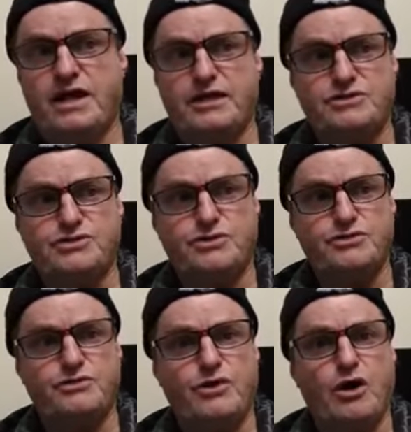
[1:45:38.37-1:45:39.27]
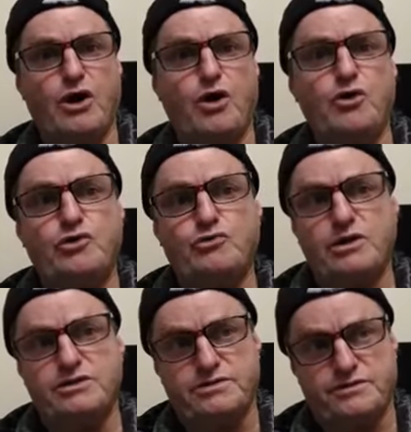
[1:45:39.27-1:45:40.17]
attitude to your own
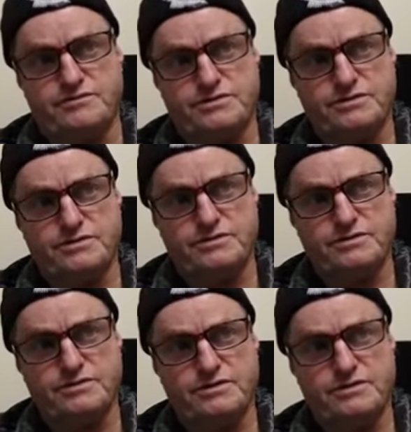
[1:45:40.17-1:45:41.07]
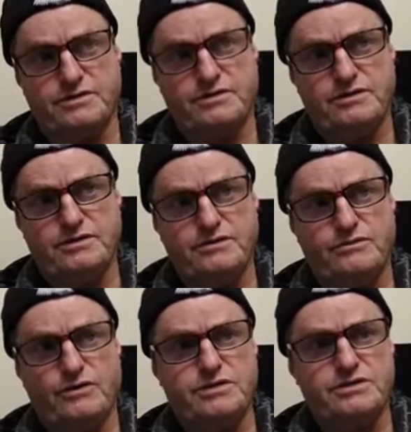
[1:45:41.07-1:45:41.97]
relatives,
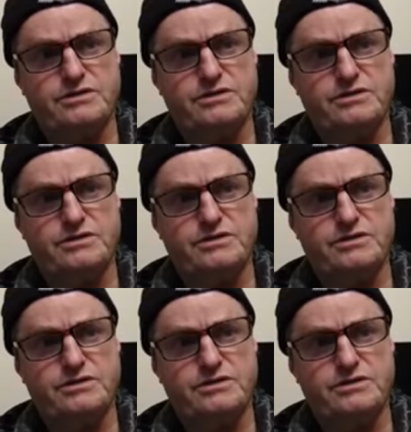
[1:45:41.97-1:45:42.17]
right?